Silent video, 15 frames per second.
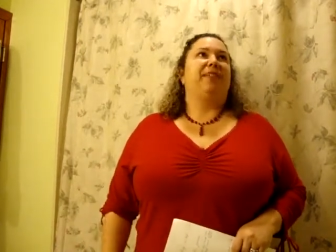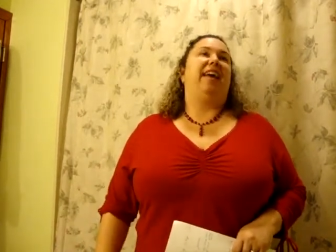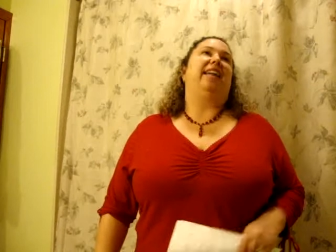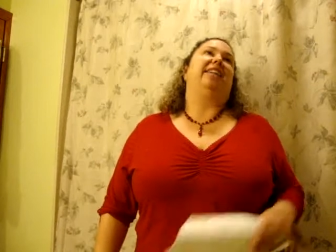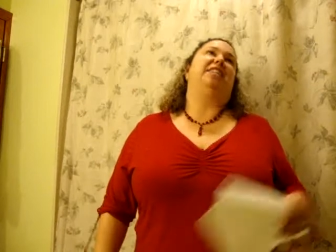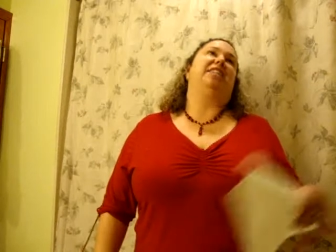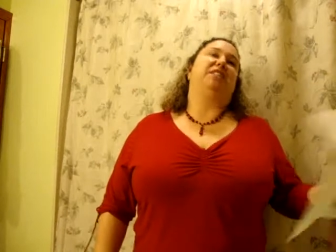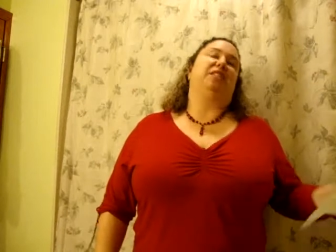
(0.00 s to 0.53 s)
And
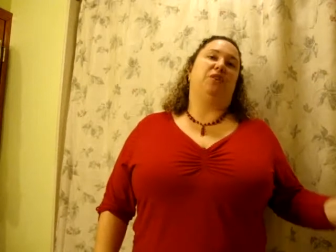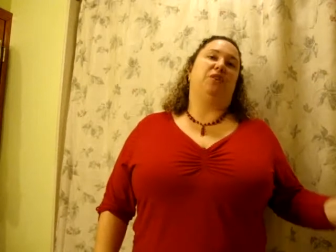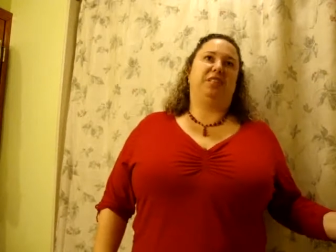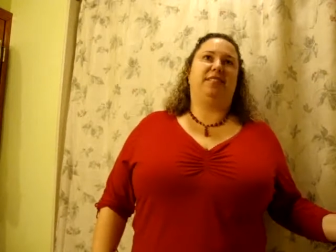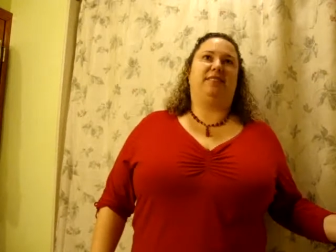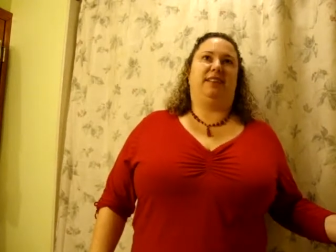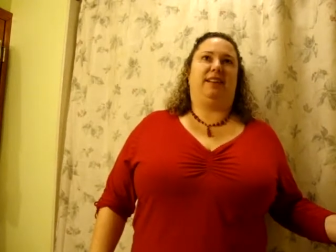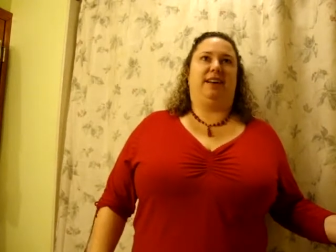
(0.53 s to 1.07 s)
I just
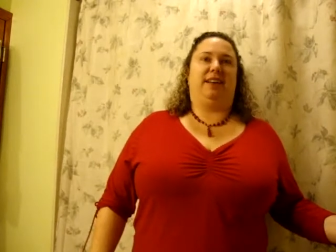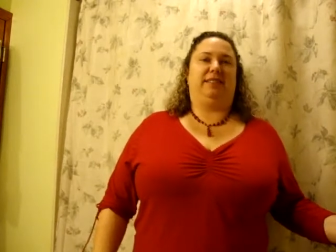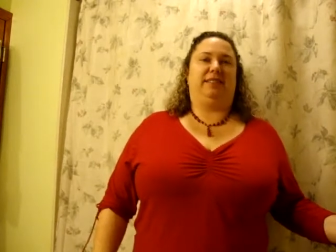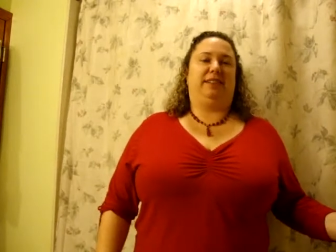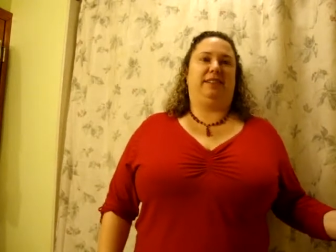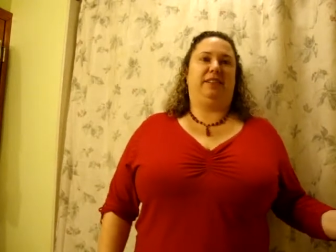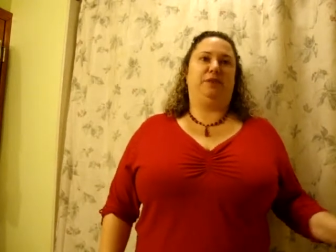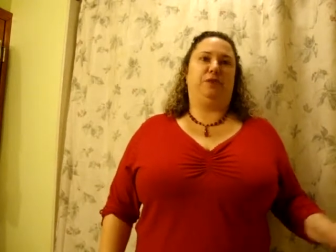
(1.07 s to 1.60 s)
lost a
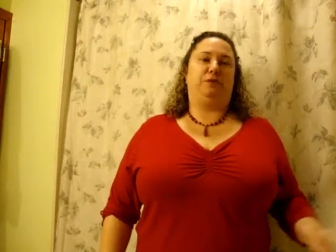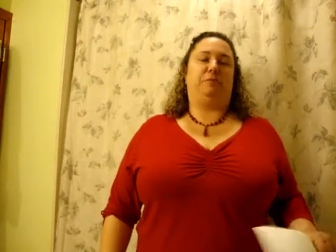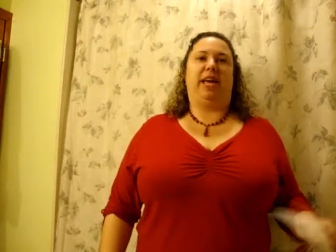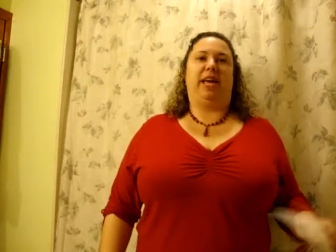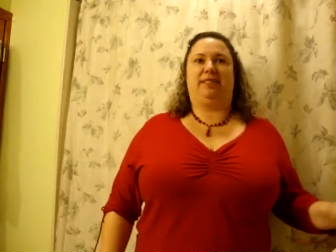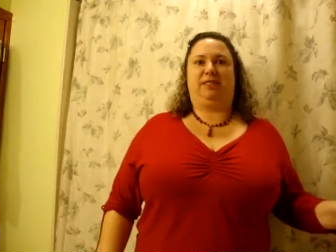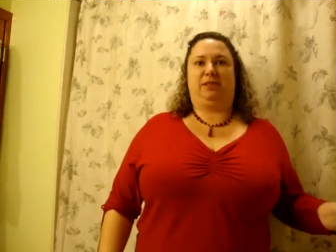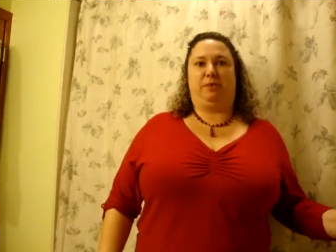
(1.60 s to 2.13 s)
cousin who
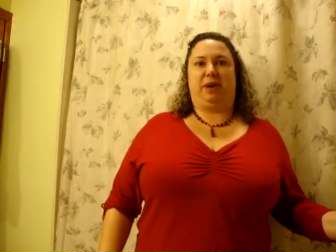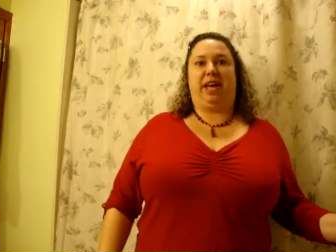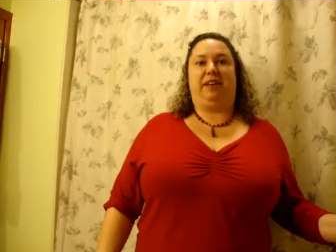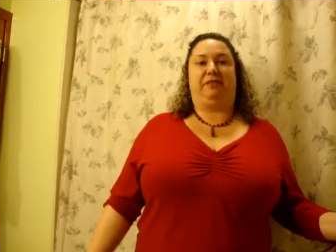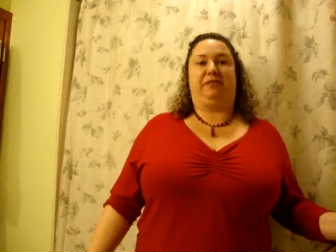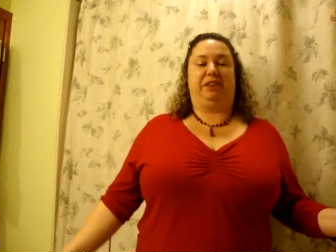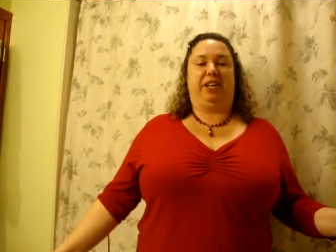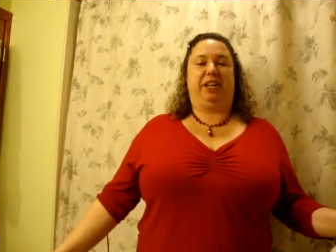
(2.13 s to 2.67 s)
passed away
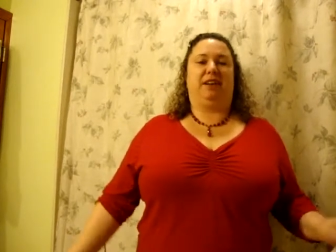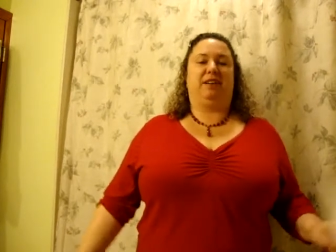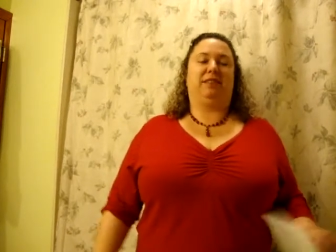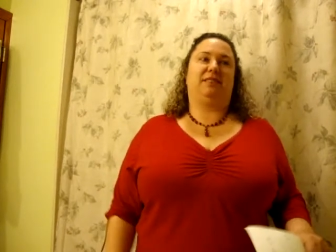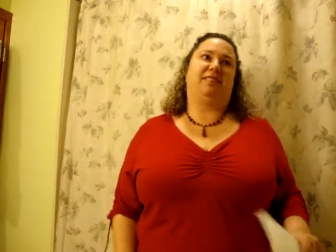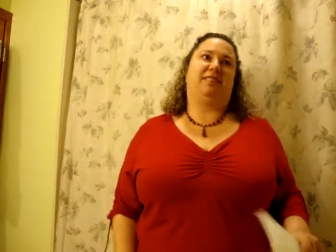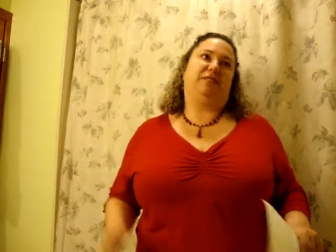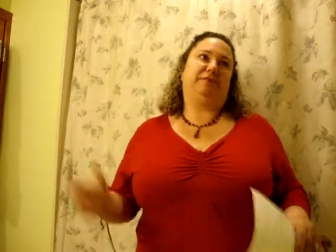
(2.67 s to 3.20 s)
very young,
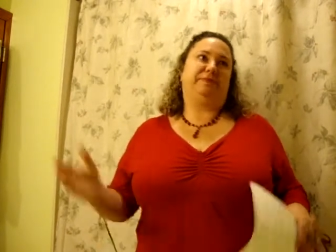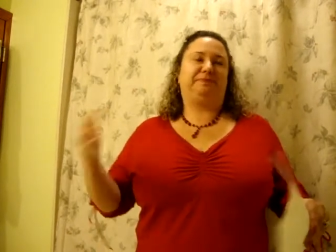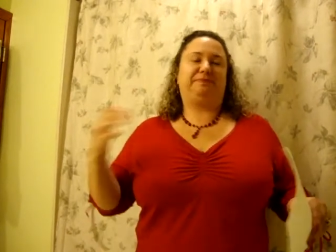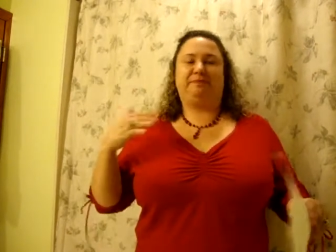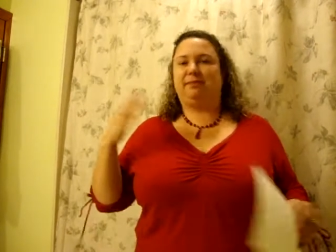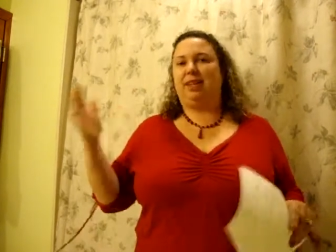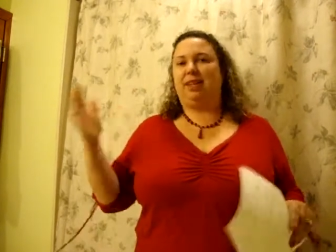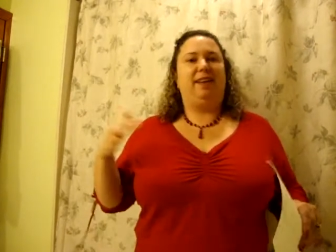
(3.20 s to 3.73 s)
so
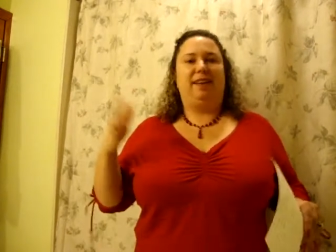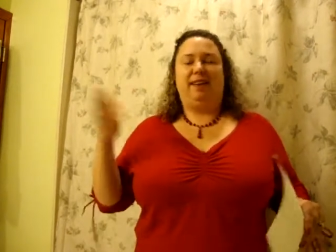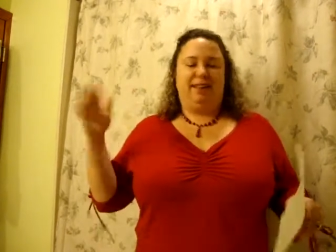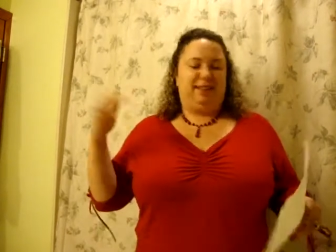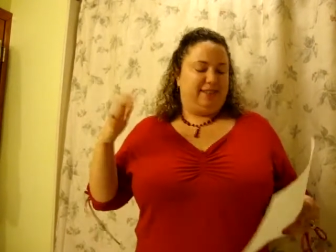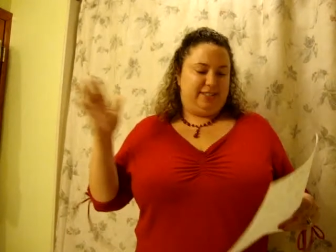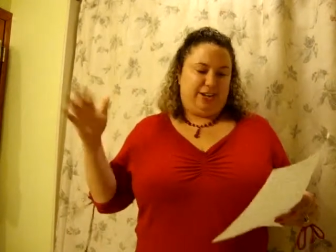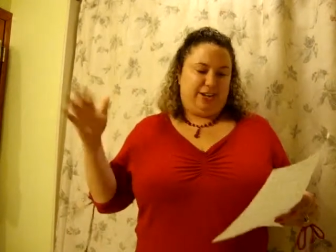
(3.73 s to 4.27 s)

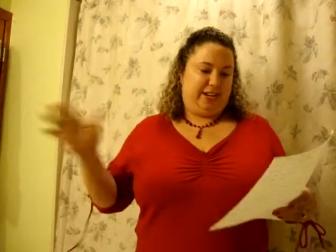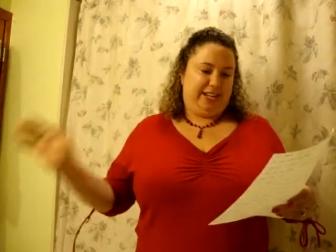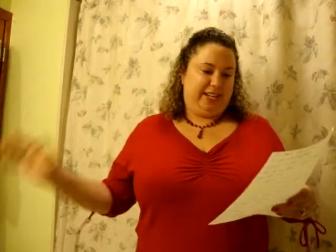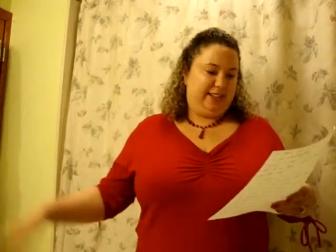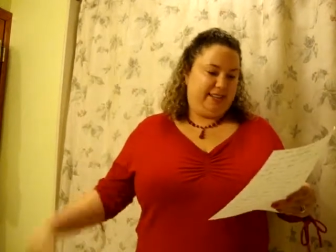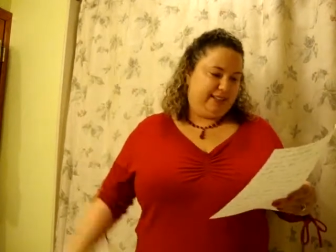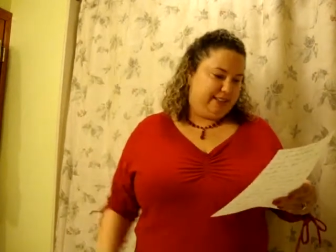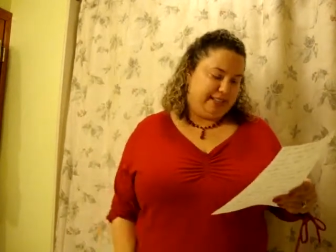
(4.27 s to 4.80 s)

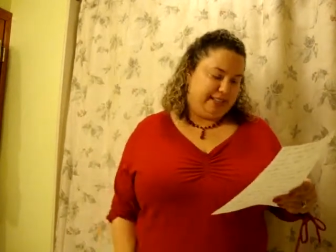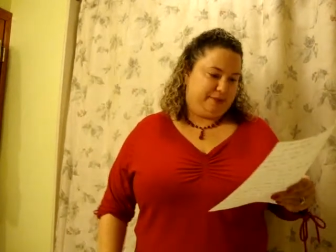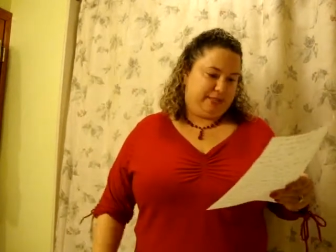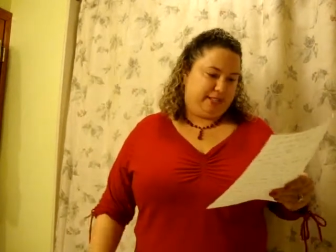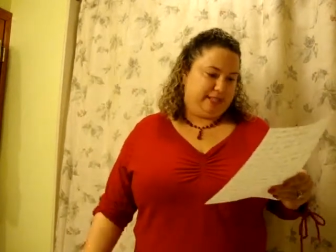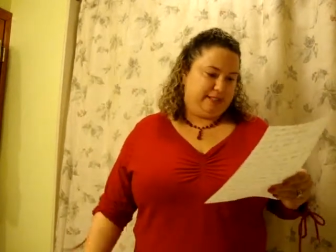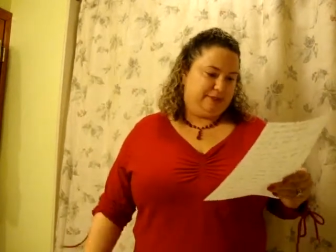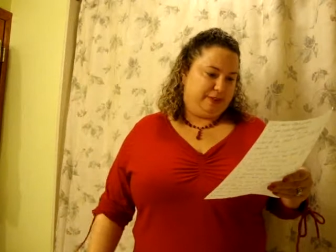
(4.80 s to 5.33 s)
sorry, that's
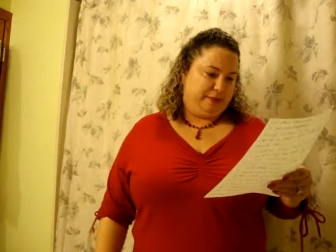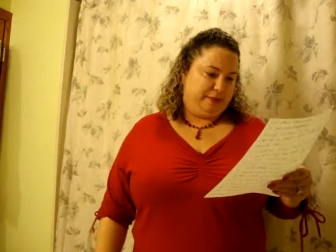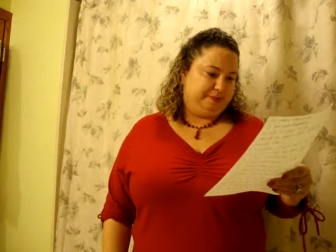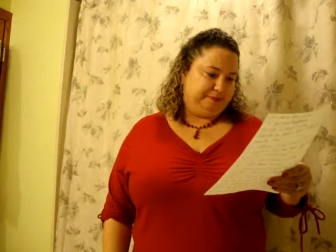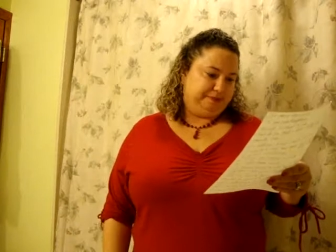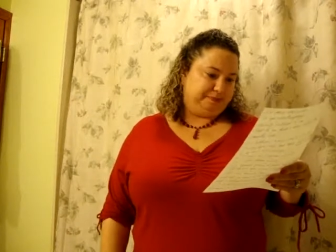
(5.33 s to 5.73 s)
what that's from.